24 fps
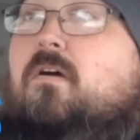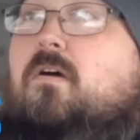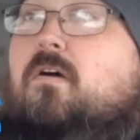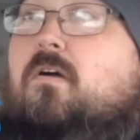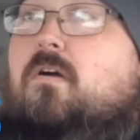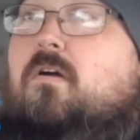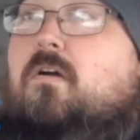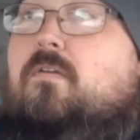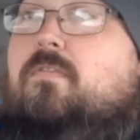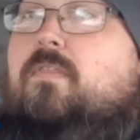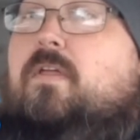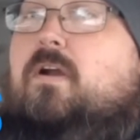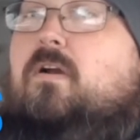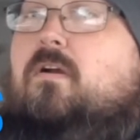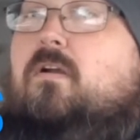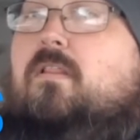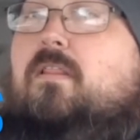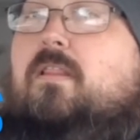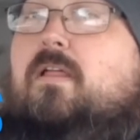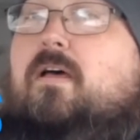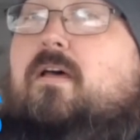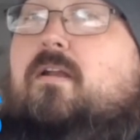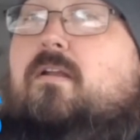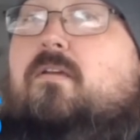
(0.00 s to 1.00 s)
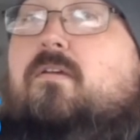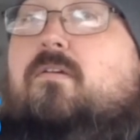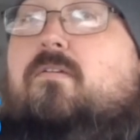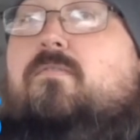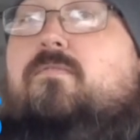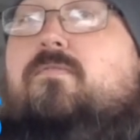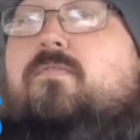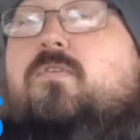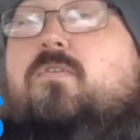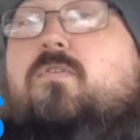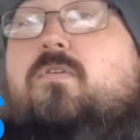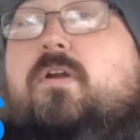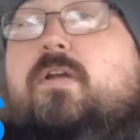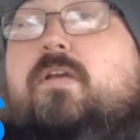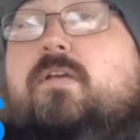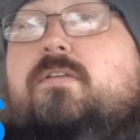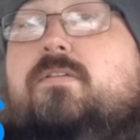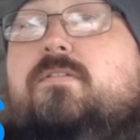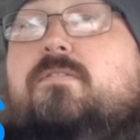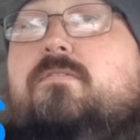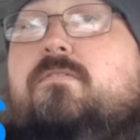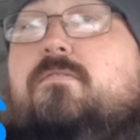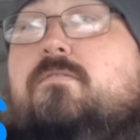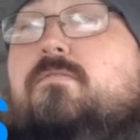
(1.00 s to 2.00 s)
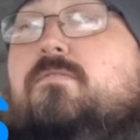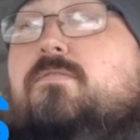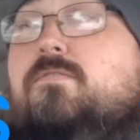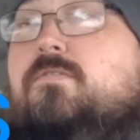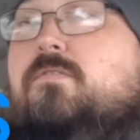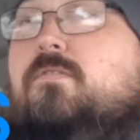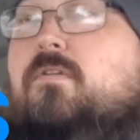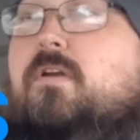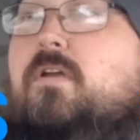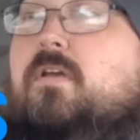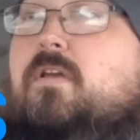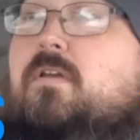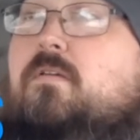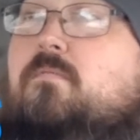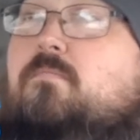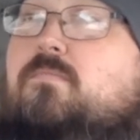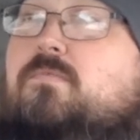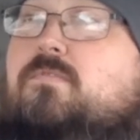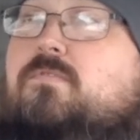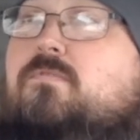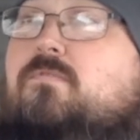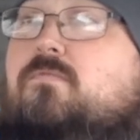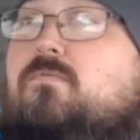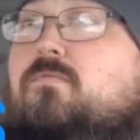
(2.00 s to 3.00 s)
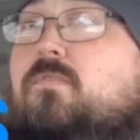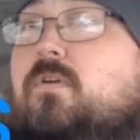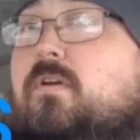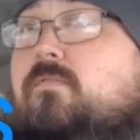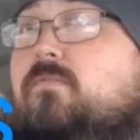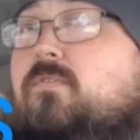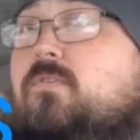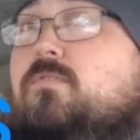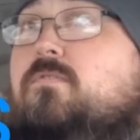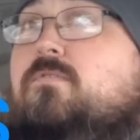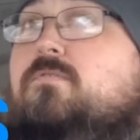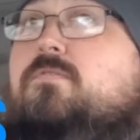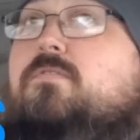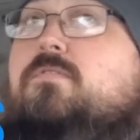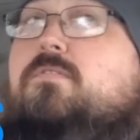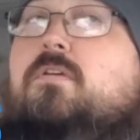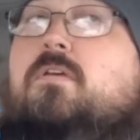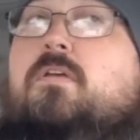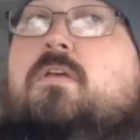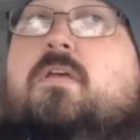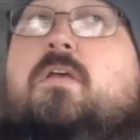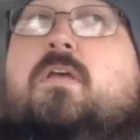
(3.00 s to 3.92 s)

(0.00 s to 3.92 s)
are there a lot of creeks, streams, rivers,